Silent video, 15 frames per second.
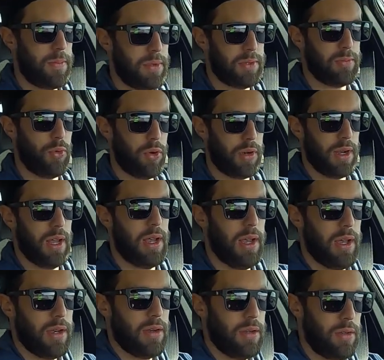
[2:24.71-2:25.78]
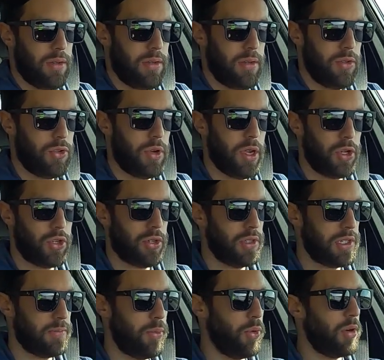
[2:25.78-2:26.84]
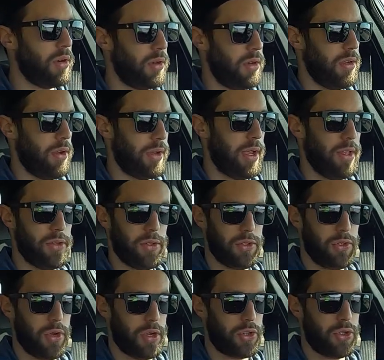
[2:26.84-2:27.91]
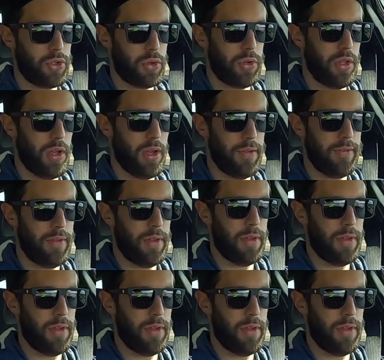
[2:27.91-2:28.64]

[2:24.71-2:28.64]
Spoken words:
Sport on, traction, sport. Okay, it turns traction control off.